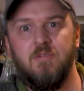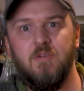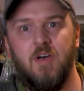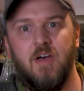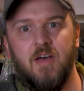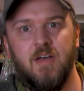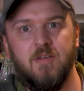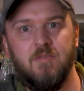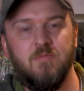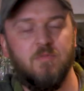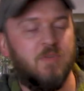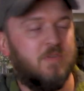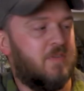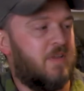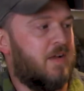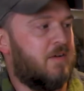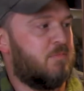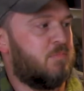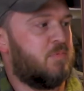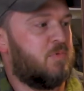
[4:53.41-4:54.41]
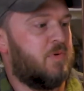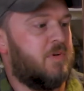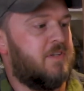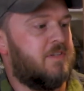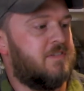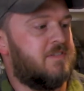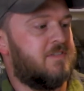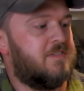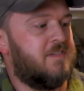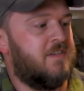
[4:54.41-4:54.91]
a lot of
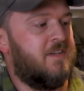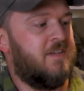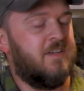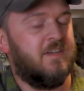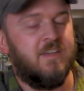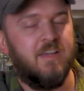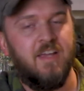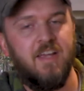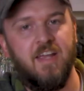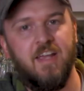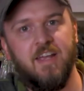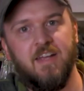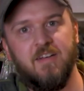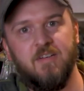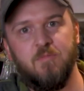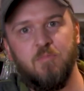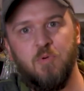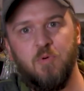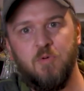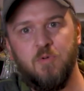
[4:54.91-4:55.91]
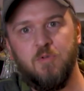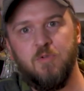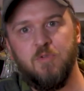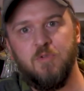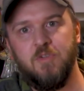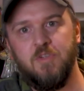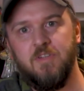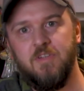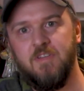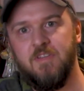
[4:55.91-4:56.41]
prints,
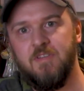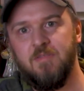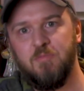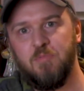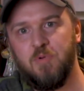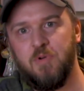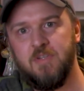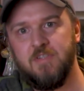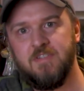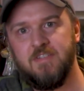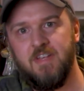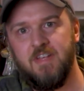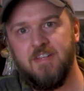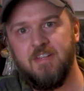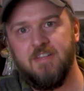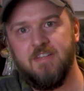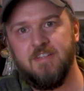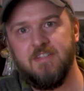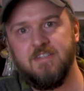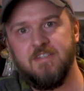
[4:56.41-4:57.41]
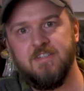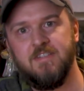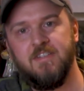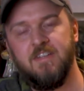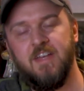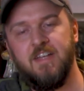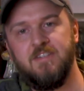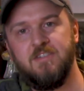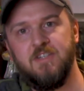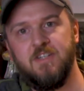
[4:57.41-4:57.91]
hand-pulled prints like this,
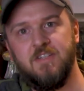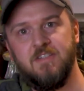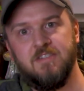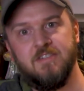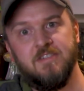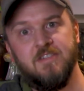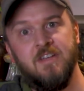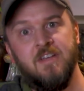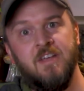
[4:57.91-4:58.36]
etchings,